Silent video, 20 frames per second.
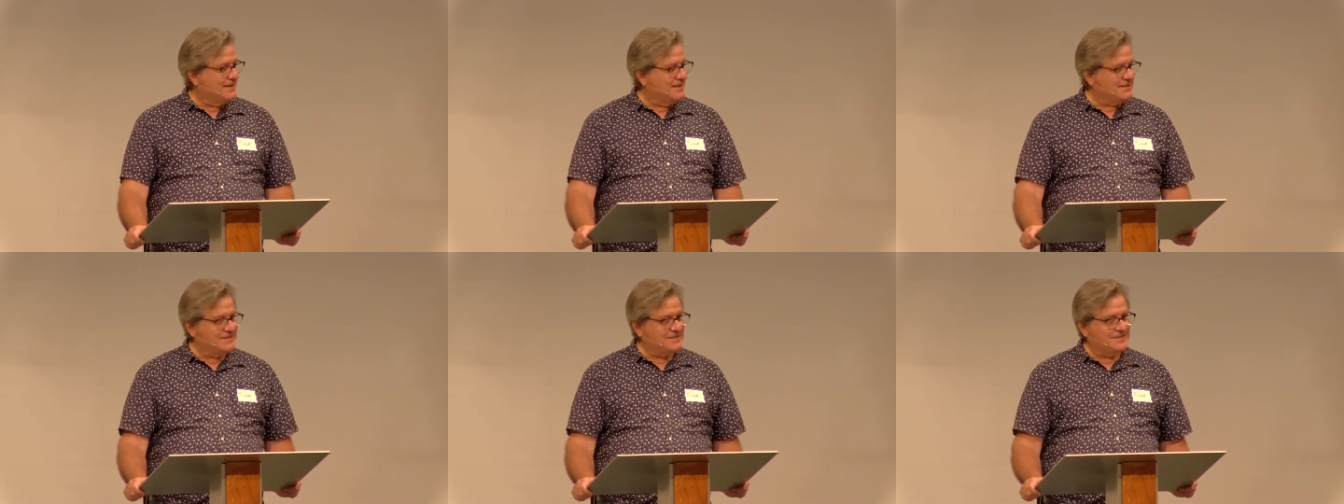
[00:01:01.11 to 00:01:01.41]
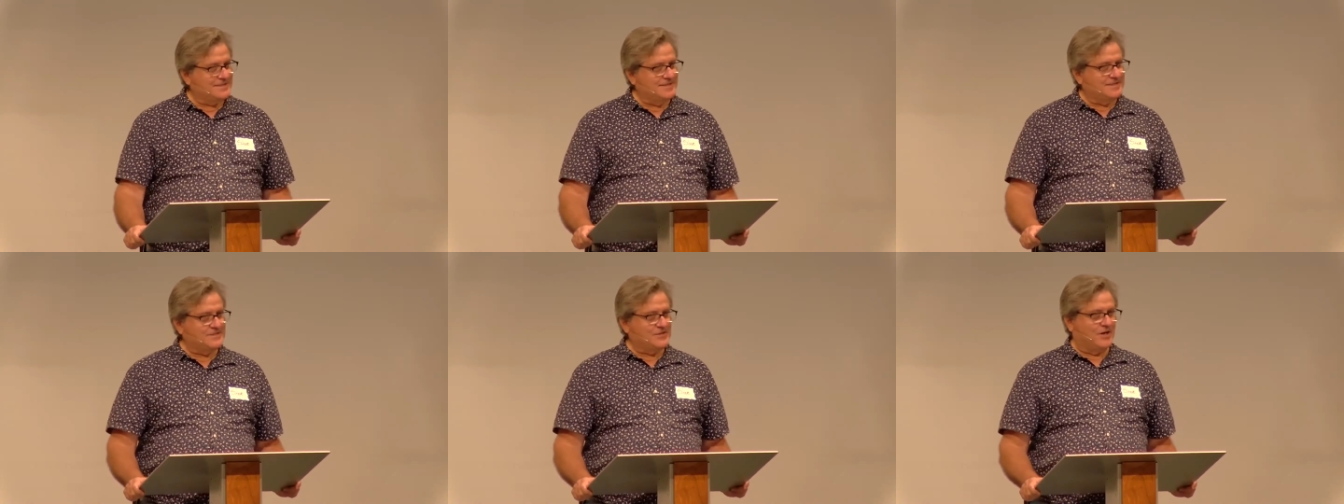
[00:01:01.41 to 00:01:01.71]

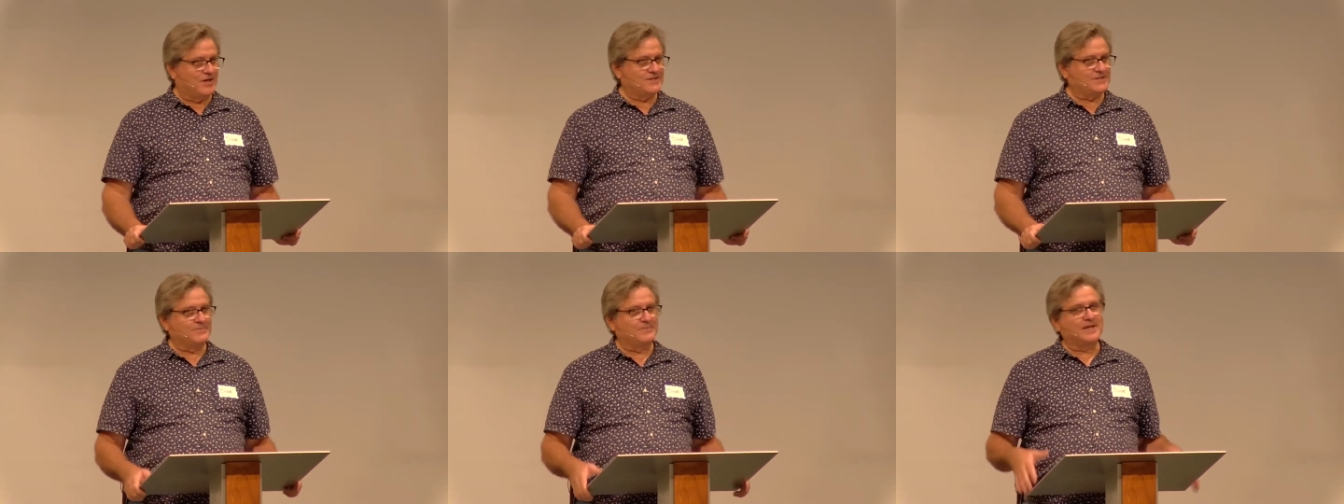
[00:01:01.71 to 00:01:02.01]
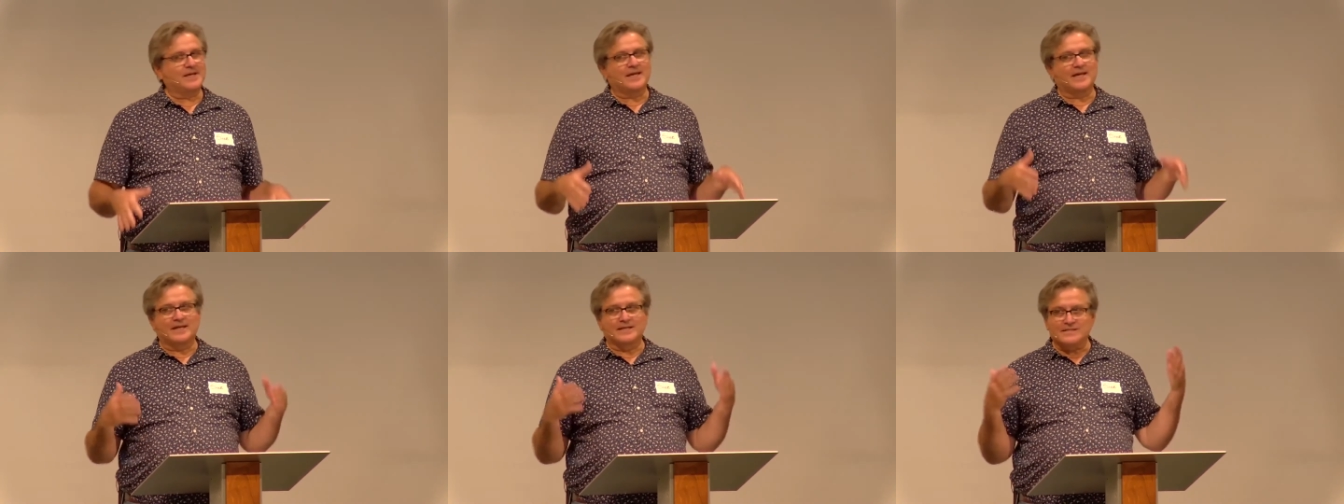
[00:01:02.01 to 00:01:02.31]
That's, it's
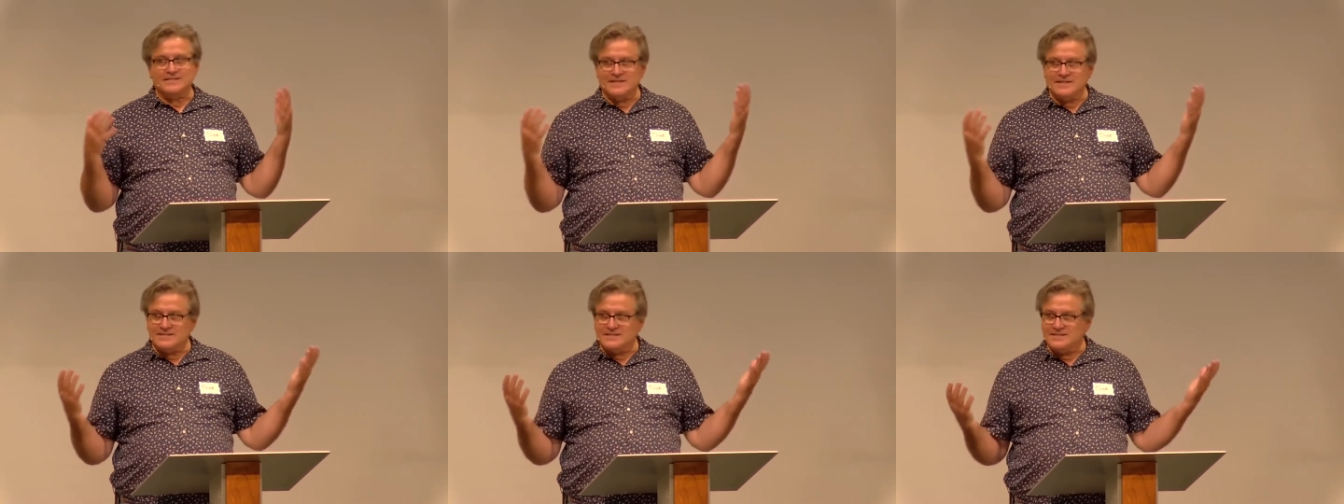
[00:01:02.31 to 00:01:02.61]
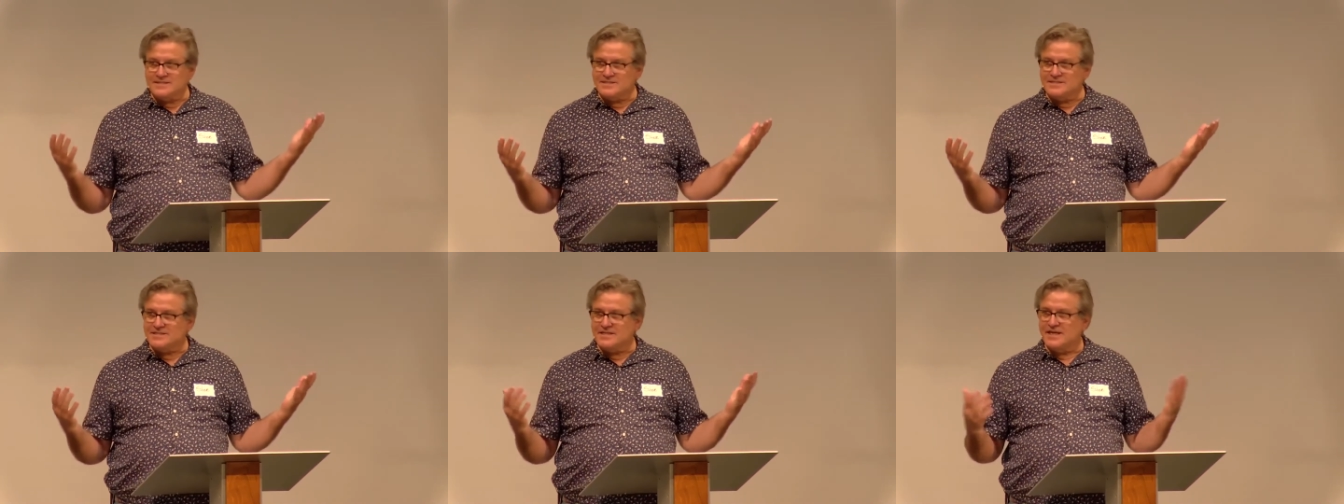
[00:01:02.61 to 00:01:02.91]
awesome. That kind of
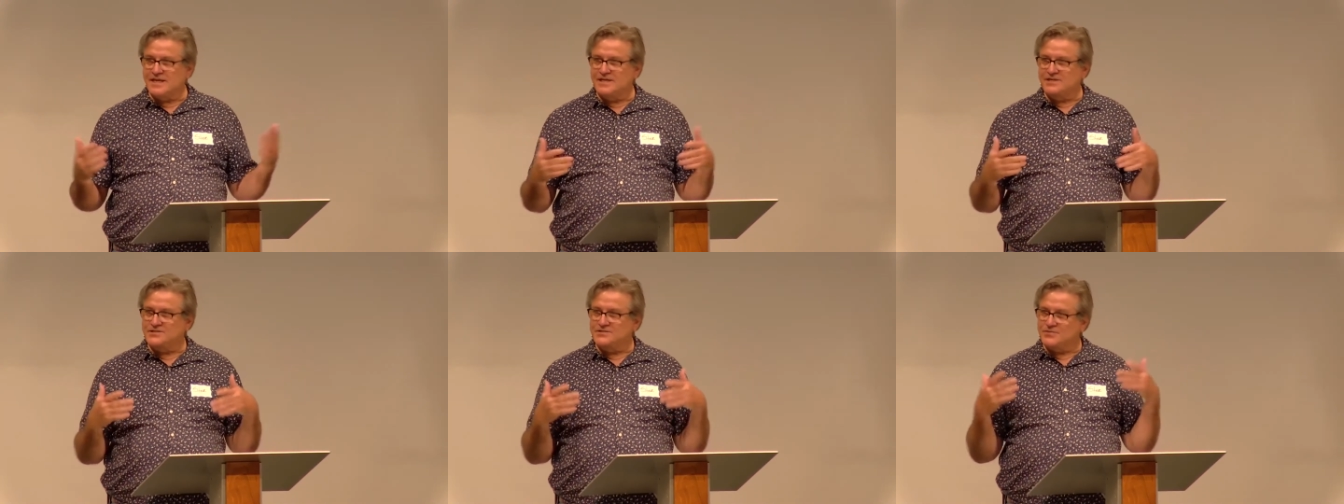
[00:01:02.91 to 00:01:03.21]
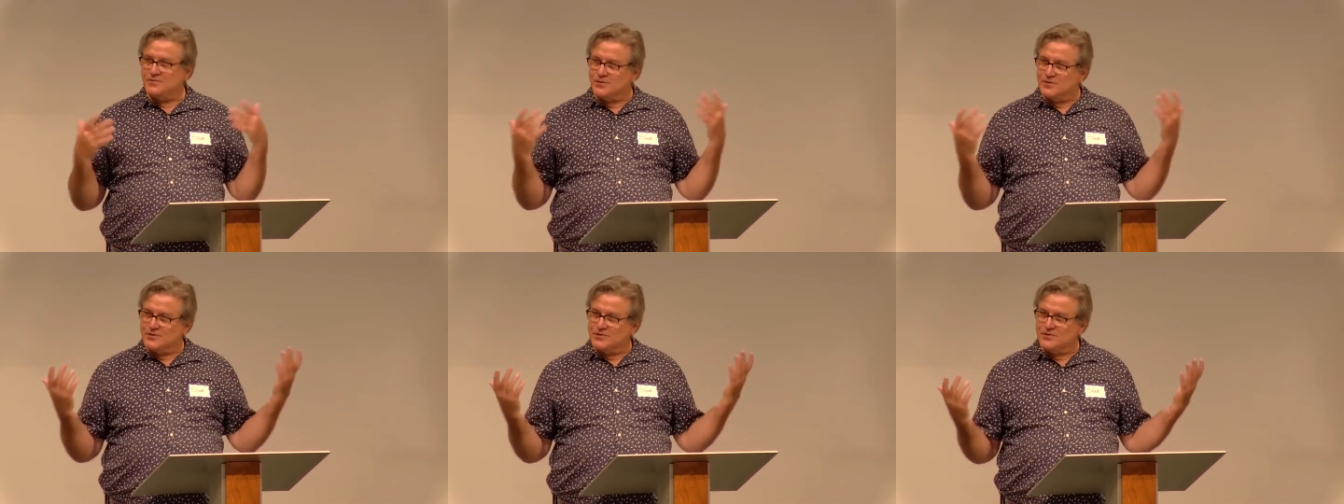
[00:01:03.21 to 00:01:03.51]
sets the
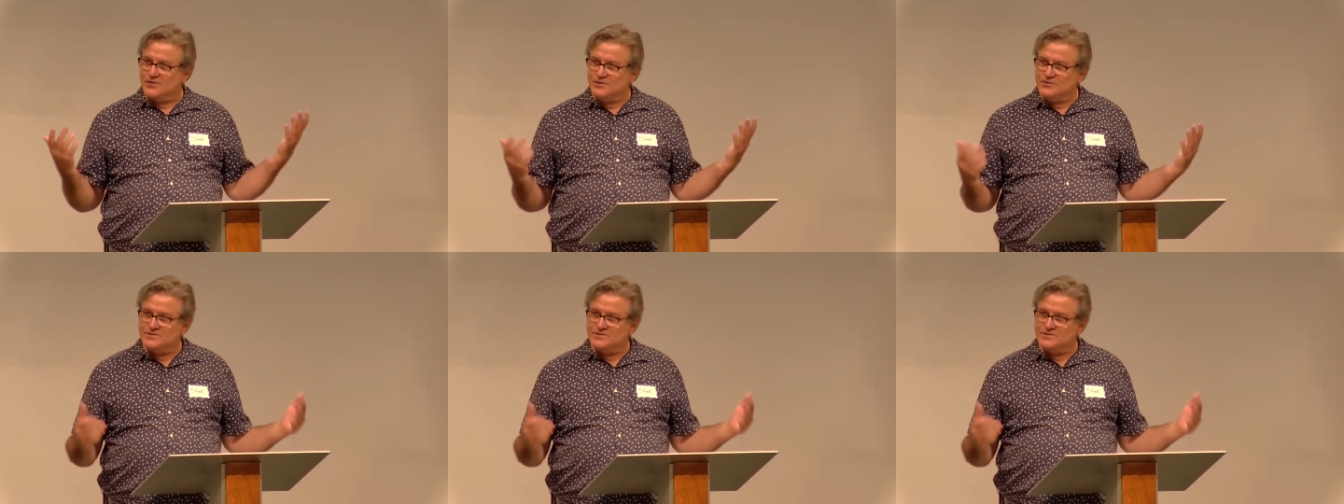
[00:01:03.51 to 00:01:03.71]
stage for